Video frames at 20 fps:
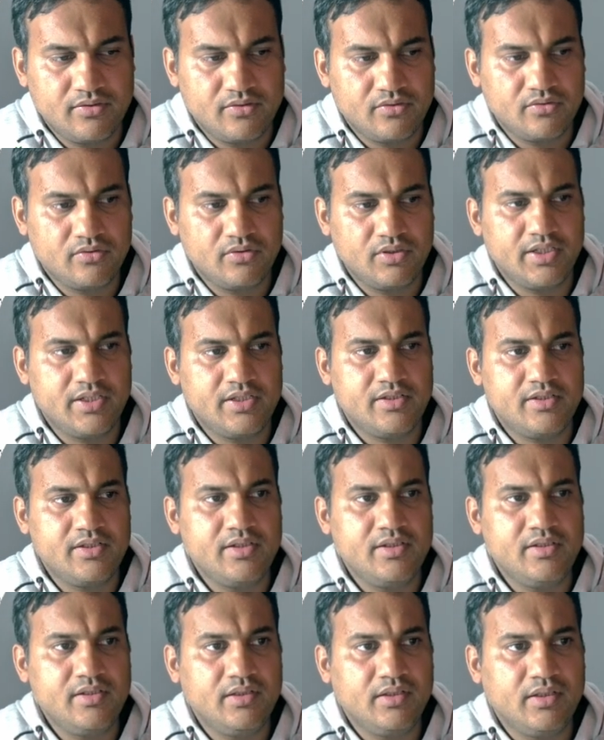So let's
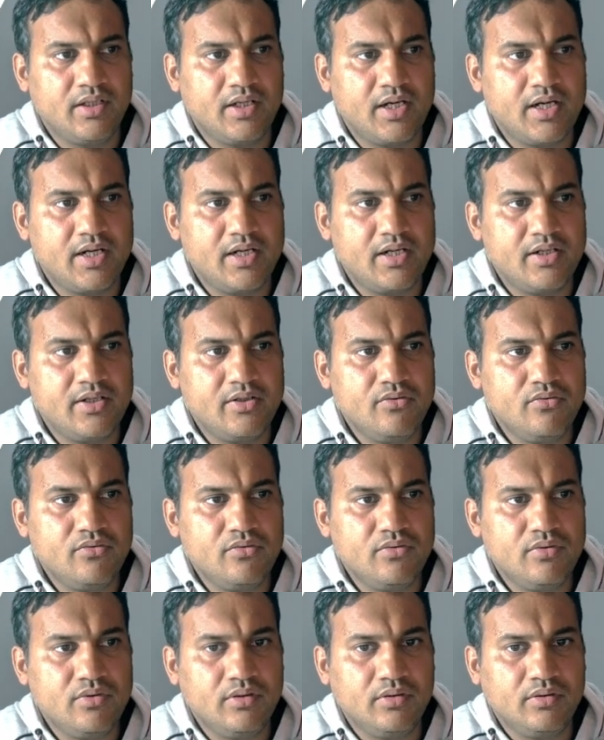see, add
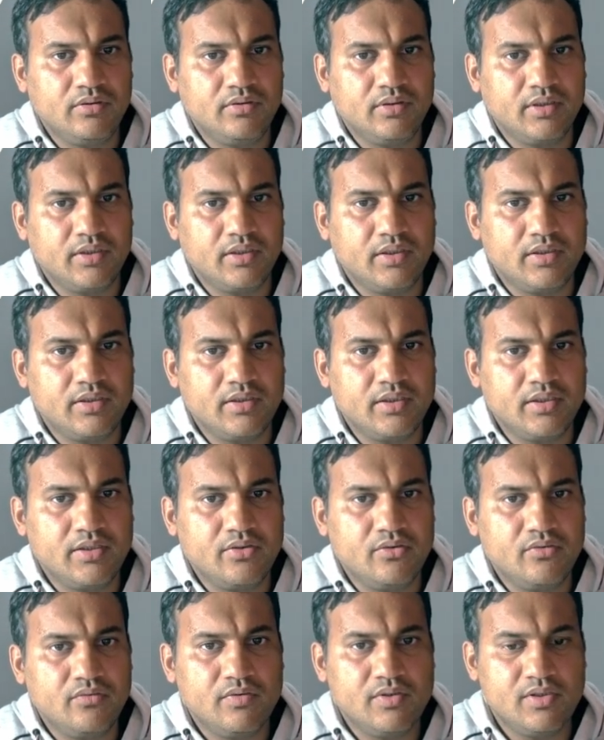new, and then
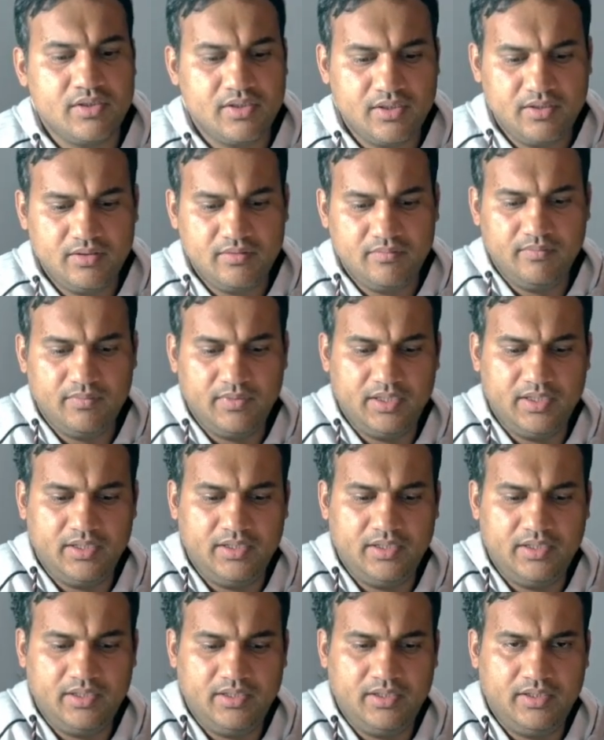you will see
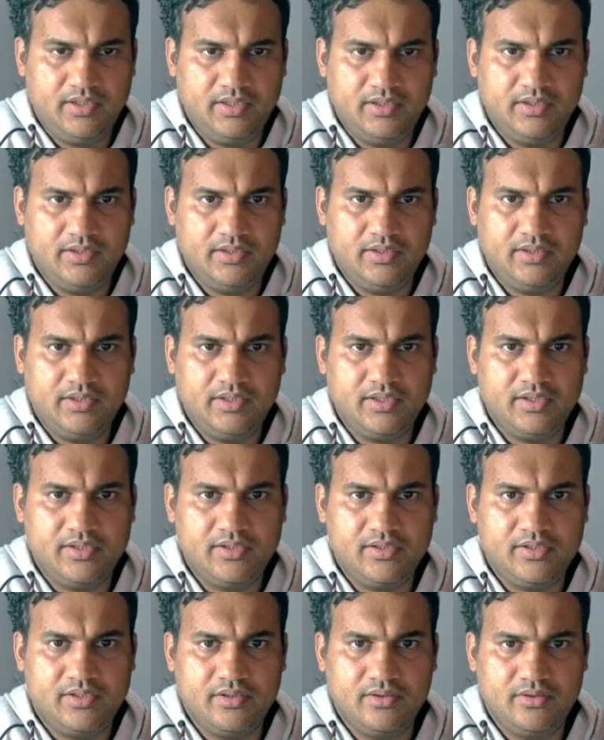
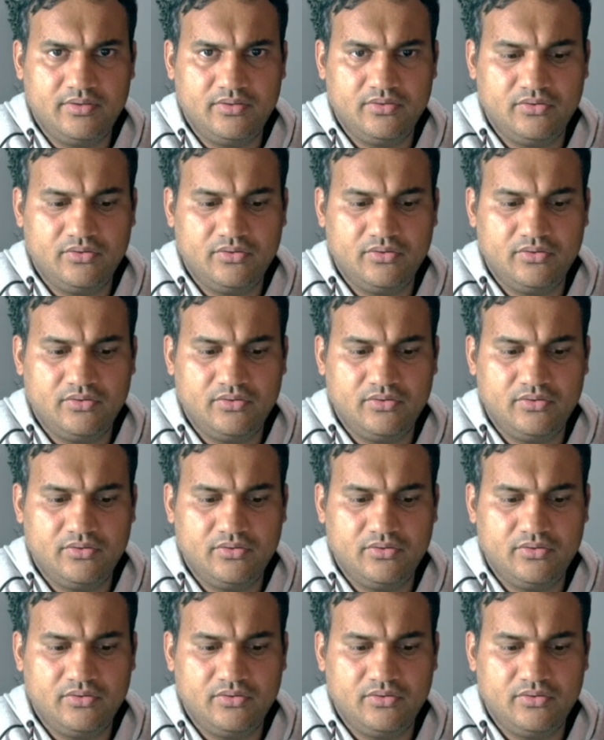maintenance.